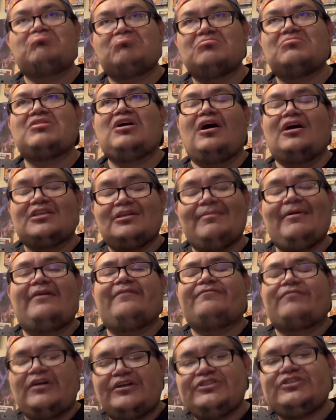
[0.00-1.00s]
talked
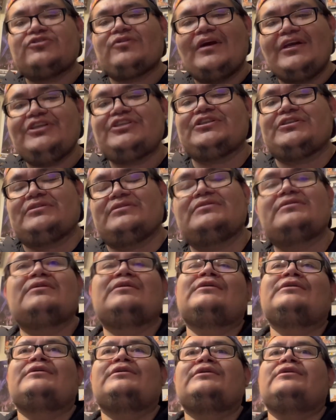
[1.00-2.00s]
about frustration
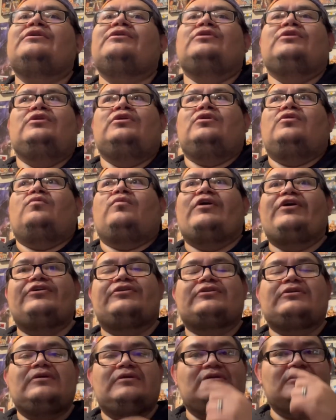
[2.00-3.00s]

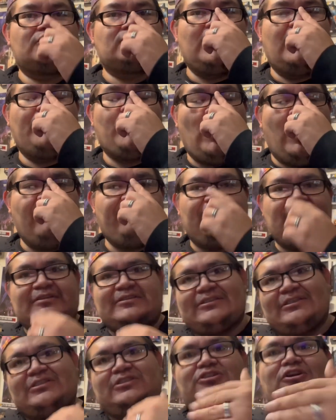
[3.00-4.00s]
with the Street Profits
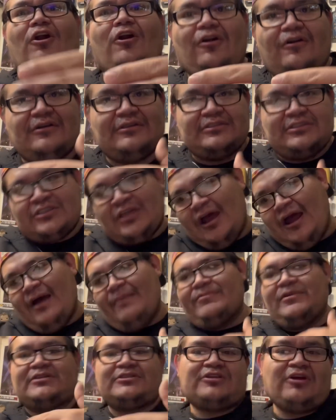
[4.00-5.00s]
to start and
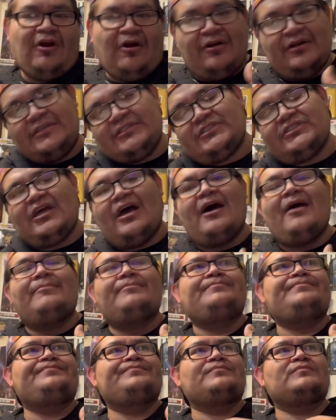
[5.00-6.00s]
stop, to start and stop,
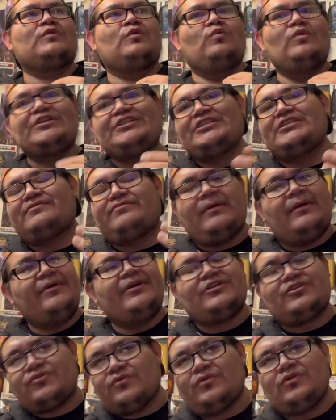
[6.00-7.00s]
which is very
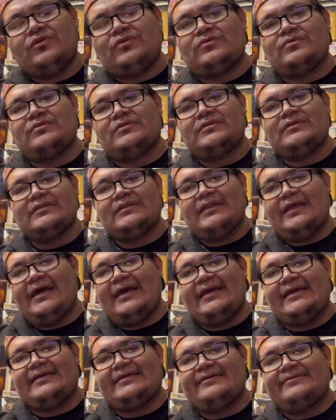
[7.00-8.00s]
true.
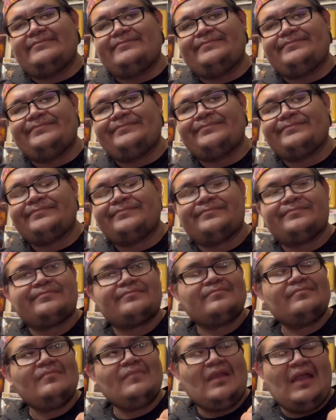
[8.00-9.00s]
Like,
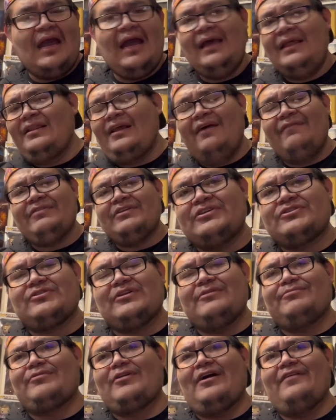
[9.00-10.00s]
I love
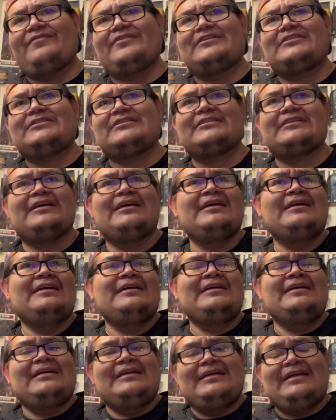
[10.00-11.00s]
Street Profits,
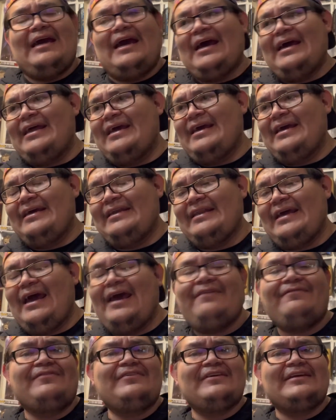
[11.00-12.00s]
and
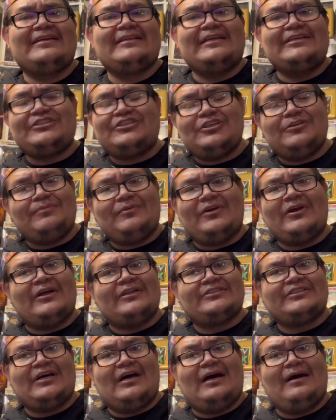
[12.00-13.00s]
I feel like they should be on
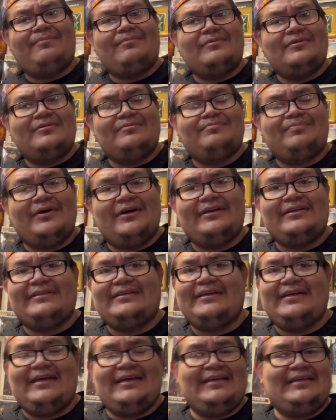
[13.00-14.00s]
top. But,
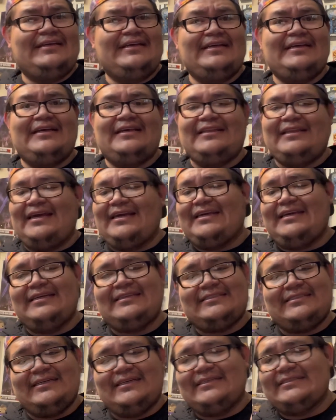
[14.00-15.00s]
like he
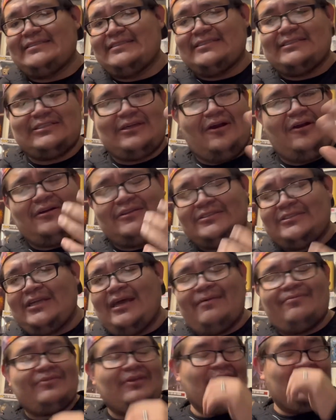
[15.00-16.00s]
says, it's a start and
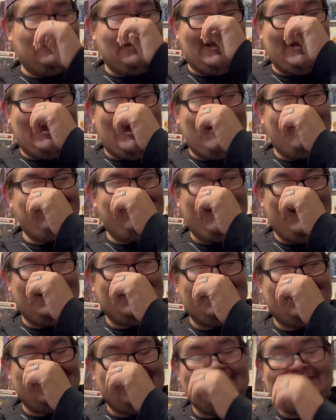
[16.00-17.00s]
stop thing. And I
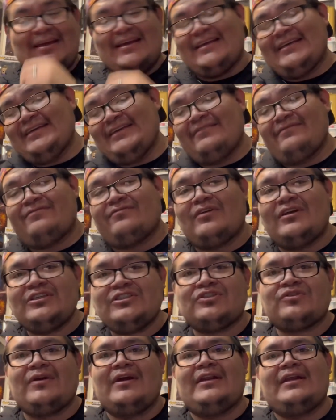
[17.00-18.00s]
bet, too, that can get
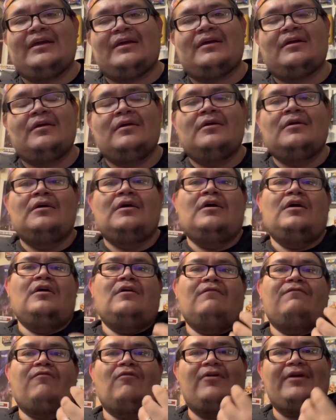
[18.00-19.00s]
frustrating
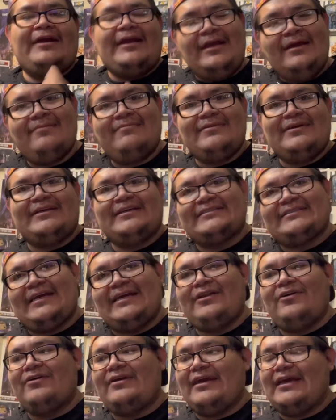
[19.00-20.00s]
for him, because I
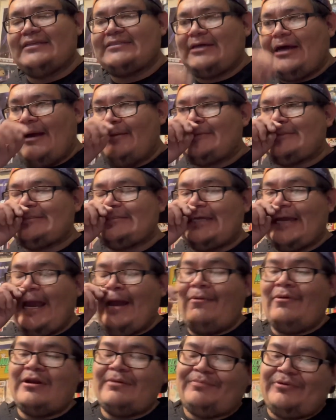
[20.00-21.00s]
know he has options. Like, I
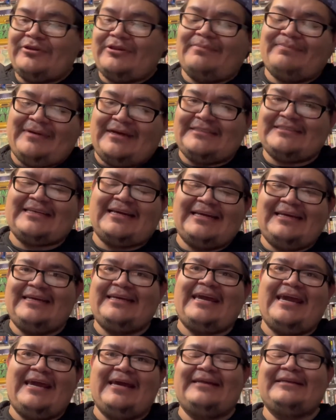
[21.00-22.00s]
want to put the best that he
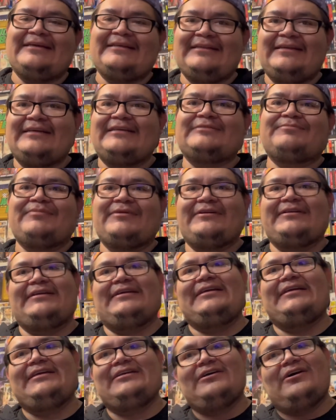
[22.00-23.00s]
can in this, but
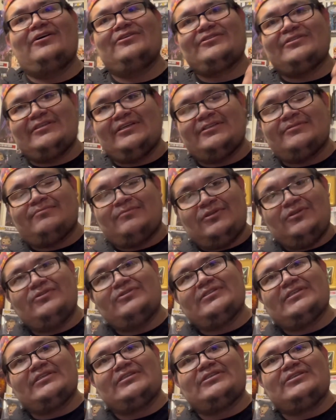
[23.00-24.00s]
he also does
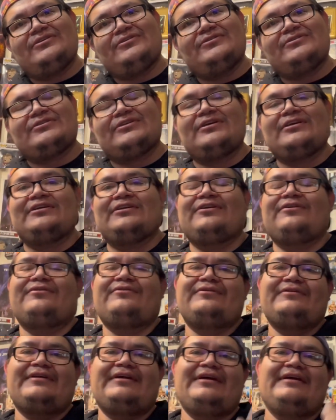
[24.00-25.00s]
music, too. So, you know,